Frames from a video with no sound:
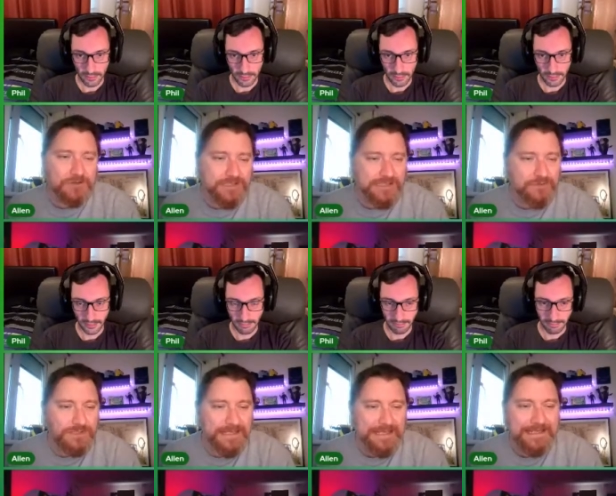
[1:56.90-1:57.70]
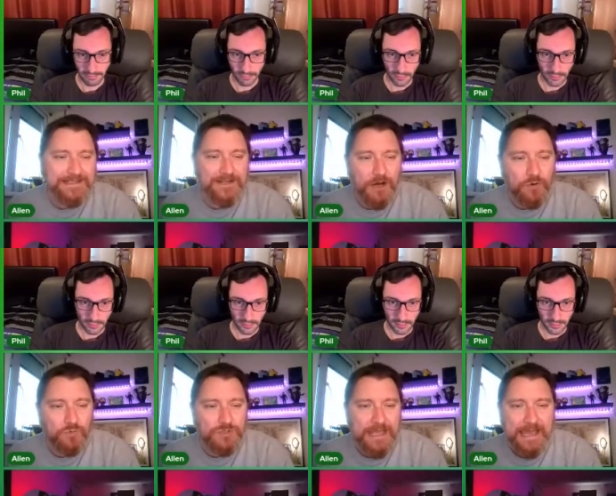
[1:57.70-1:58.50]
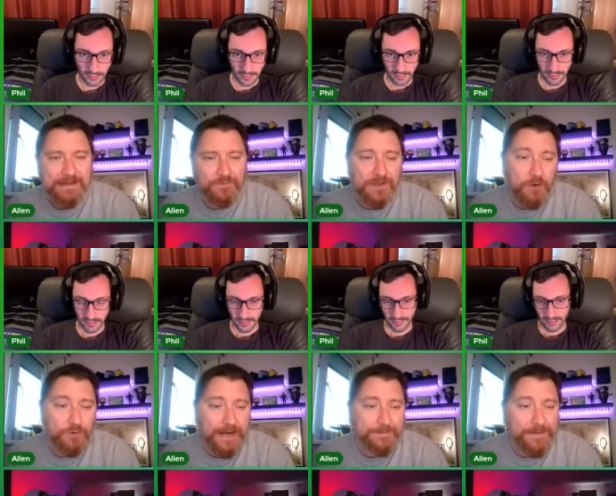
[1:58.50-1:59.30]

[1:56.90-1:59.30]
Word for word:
Speaker 1: know you can still see it's an old game with old